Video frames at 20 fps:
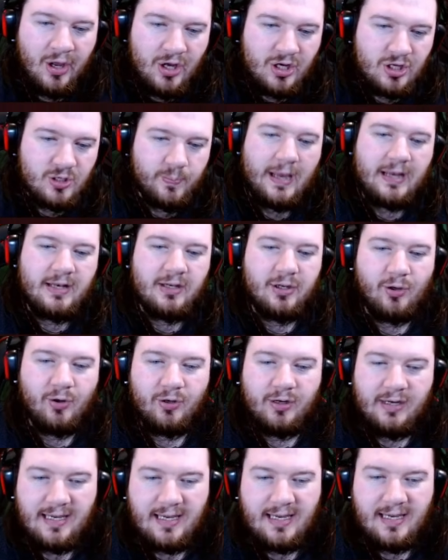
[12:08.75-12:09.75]
depending
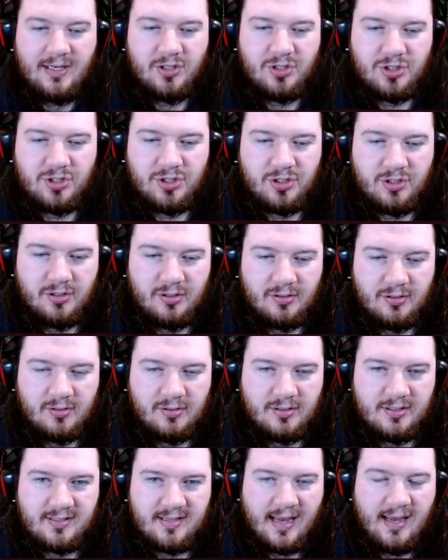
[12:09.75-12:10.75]
on each
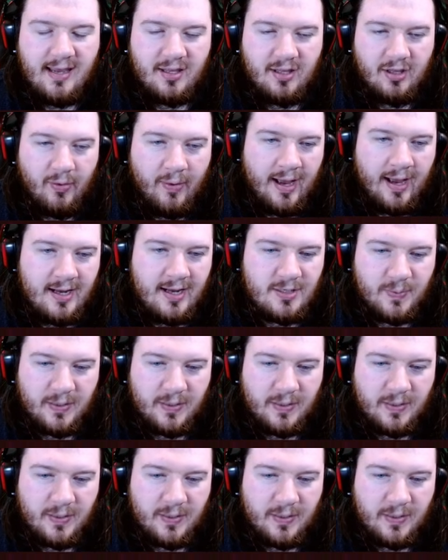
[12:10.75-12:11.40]
state you add?